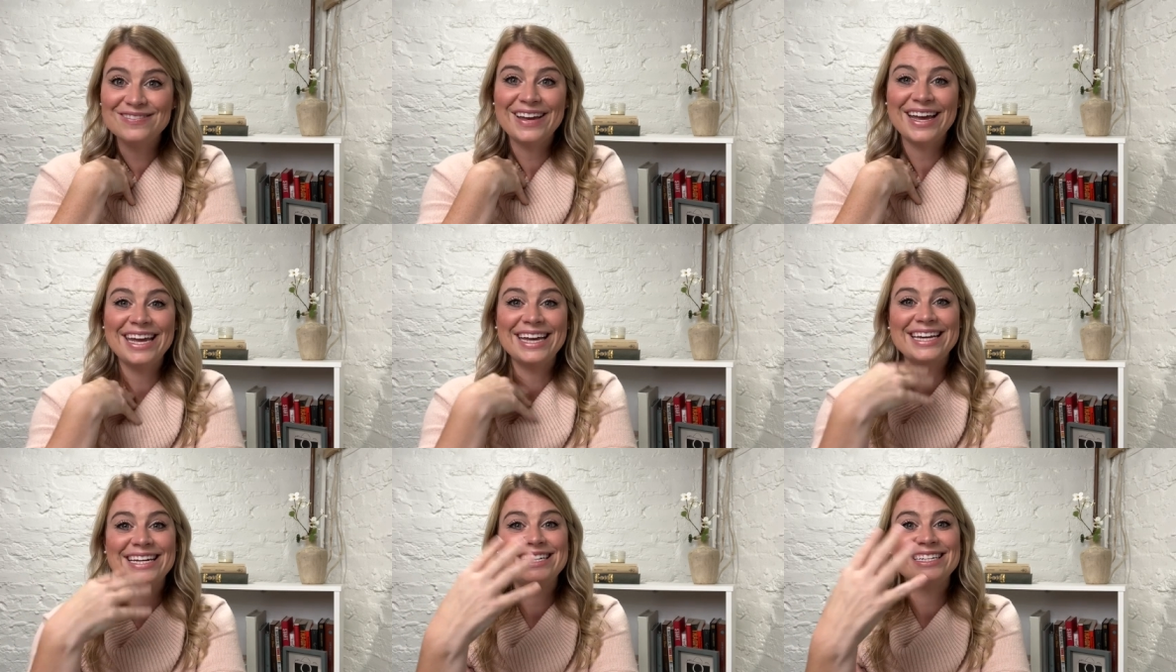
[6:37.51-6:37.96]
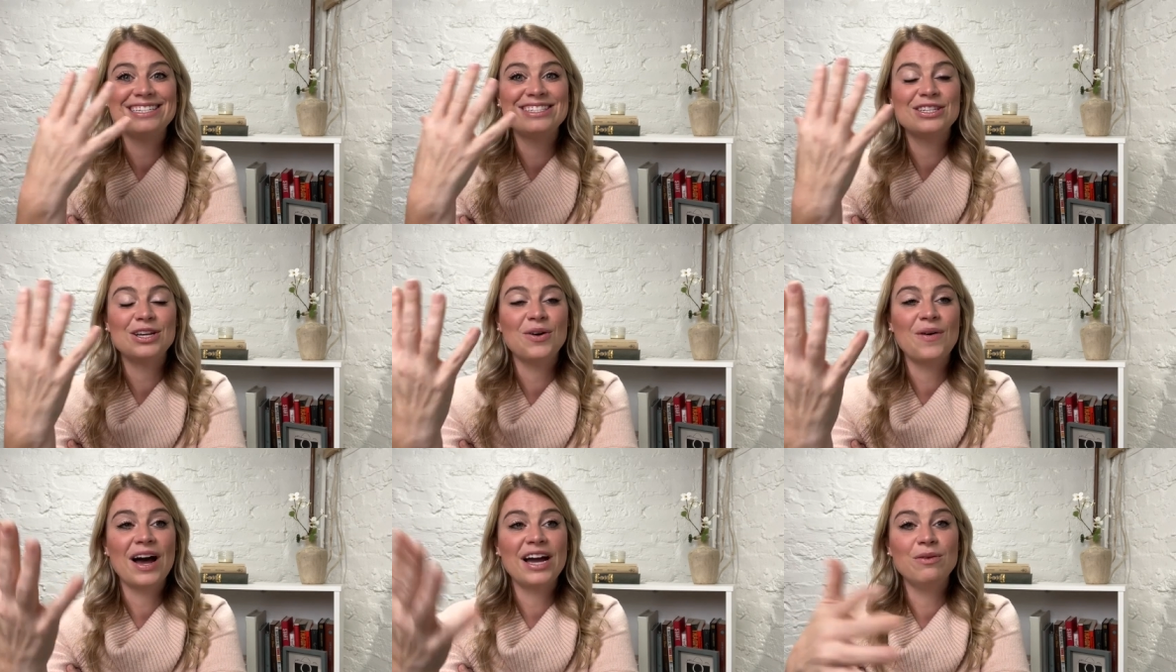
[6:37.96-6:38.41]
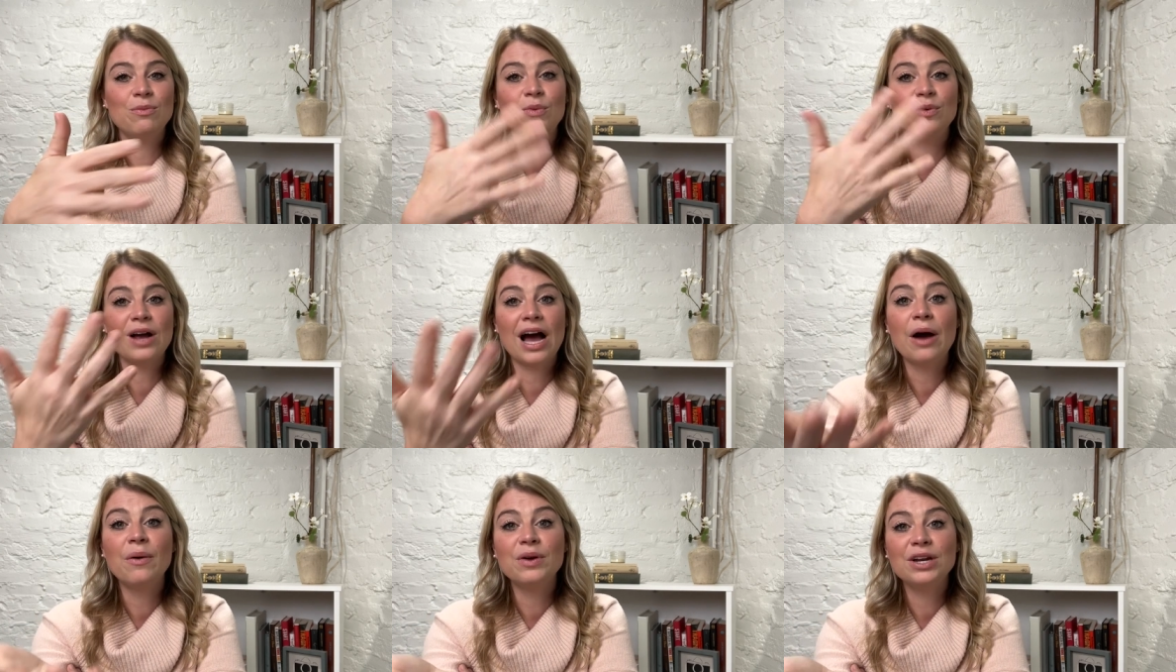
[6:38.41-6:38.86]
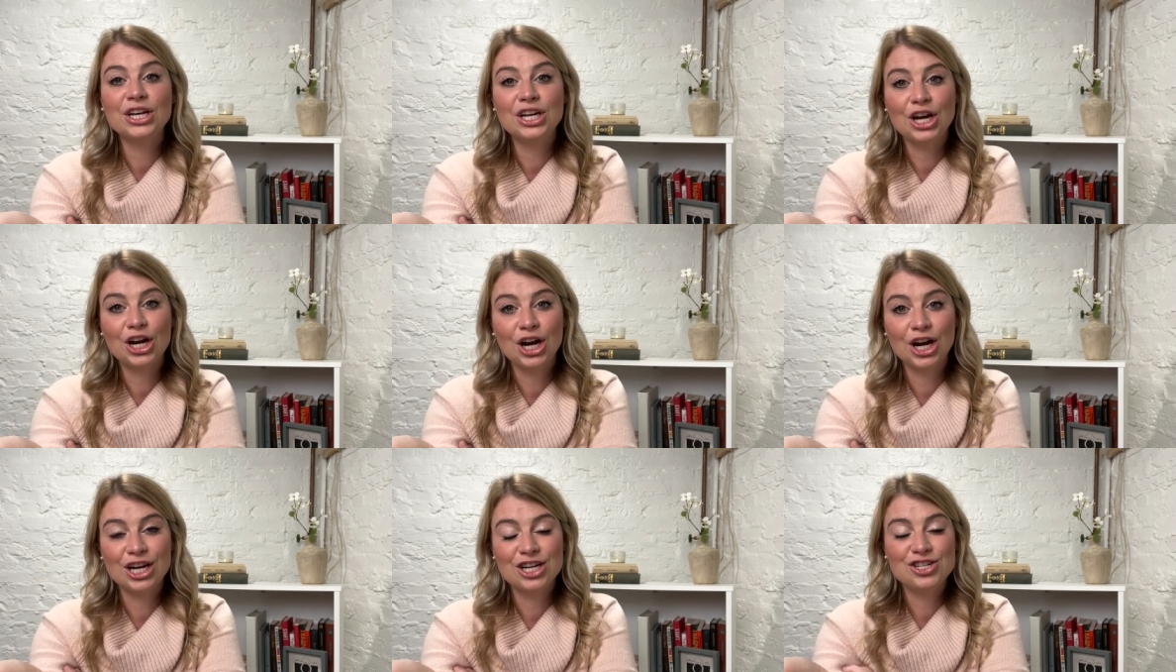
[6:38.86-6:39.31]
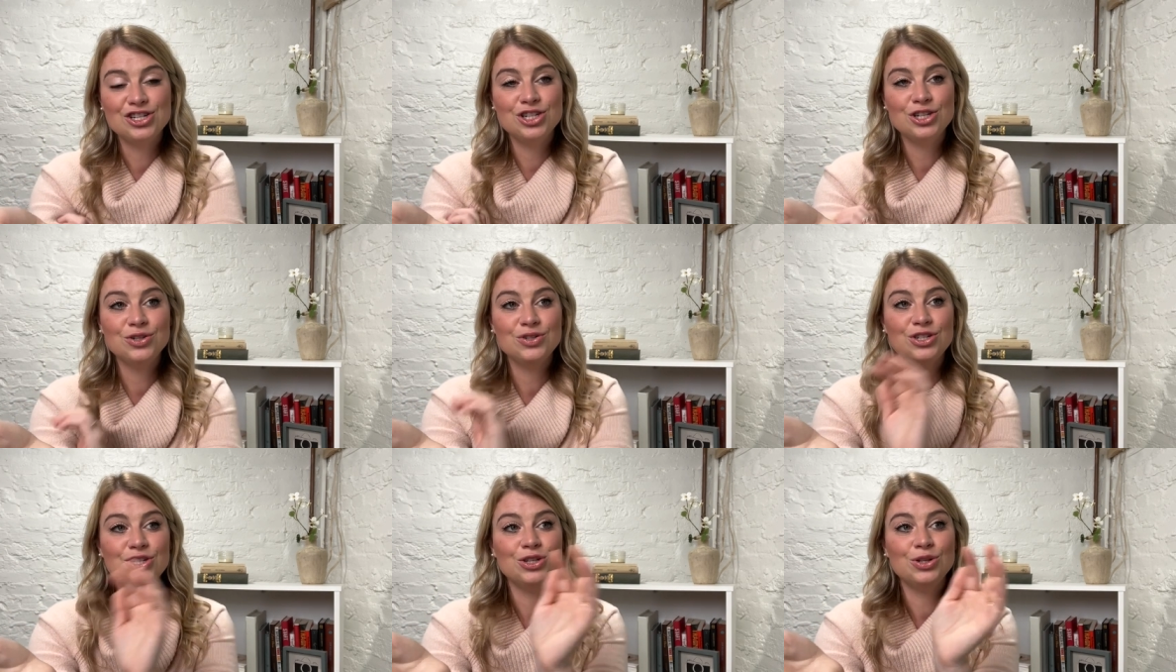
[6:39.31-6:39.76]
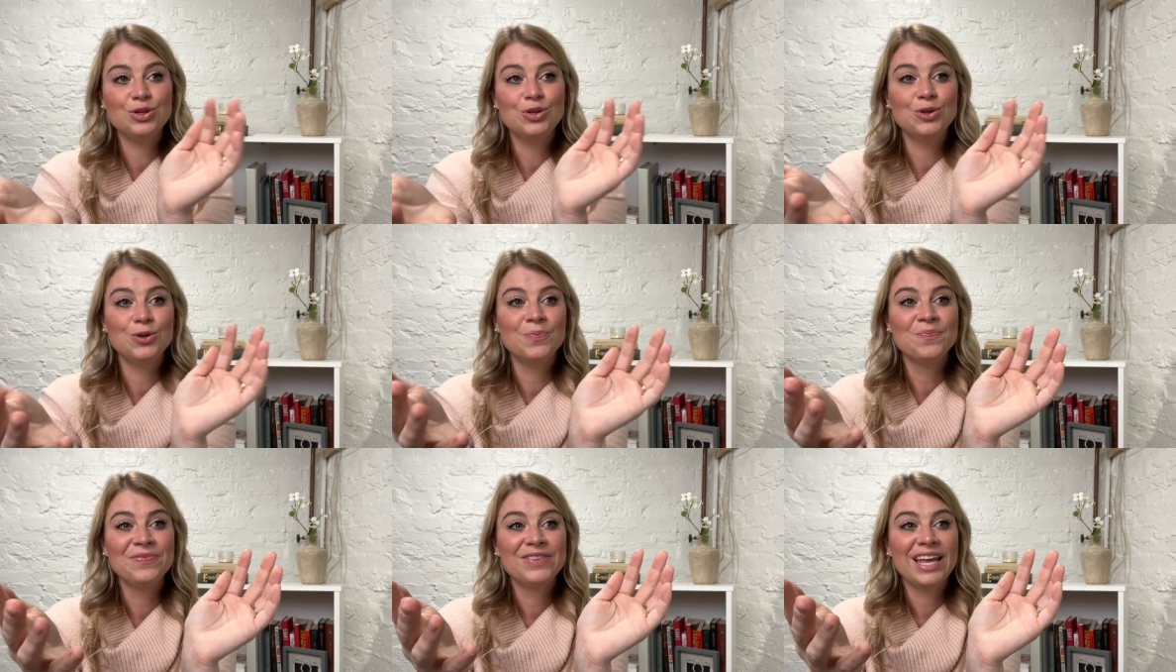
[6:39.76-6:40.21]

And so I would encourage you to